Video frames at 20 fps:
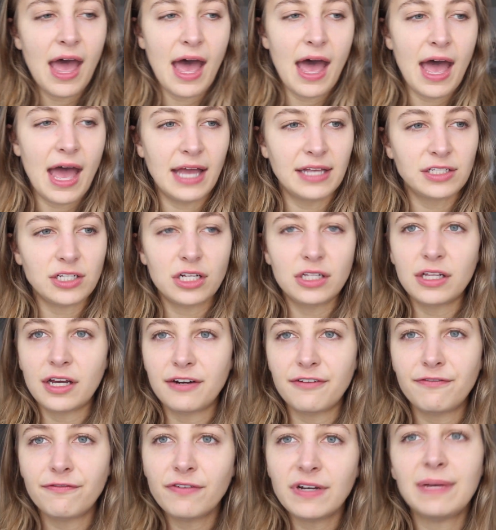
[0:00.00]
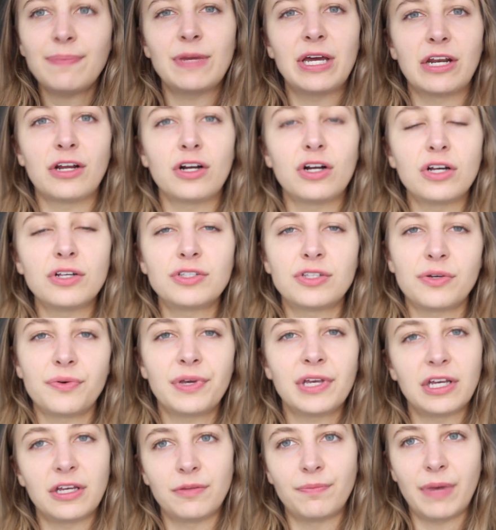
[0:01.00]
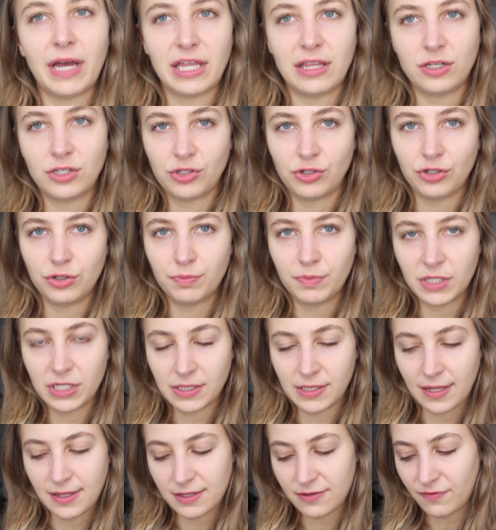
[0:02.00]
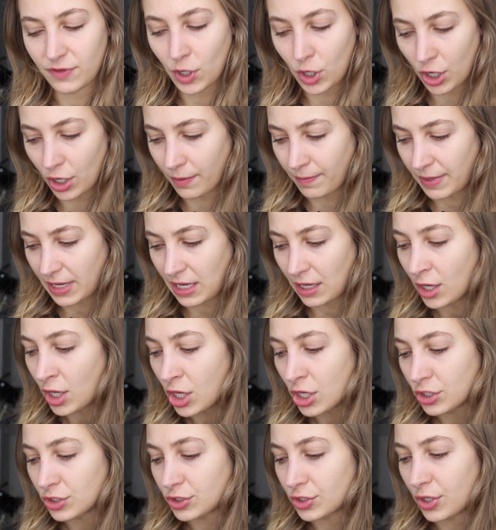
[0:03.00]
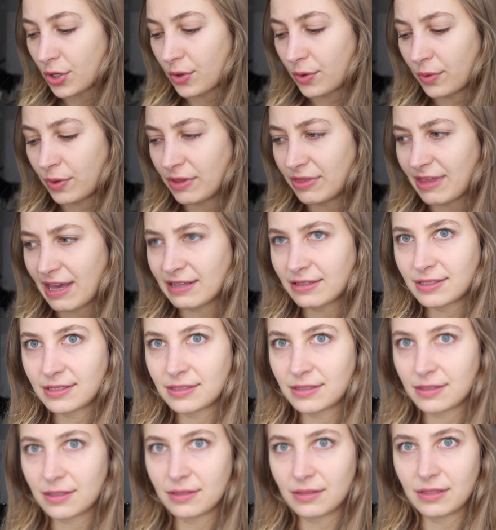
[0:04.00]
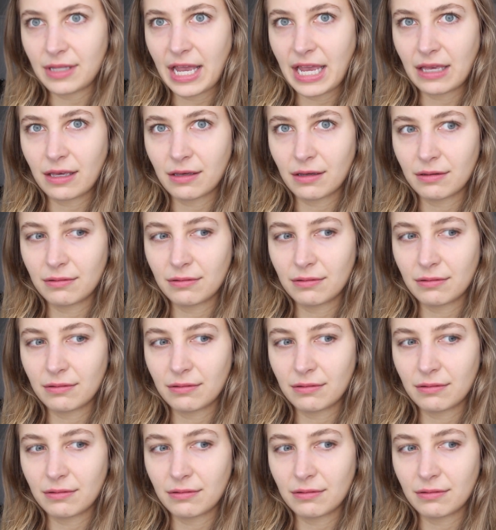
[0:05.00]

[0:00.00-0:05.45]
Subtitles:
and a lot of free men are also killed by this group, the Sons of the Harpy. So that's like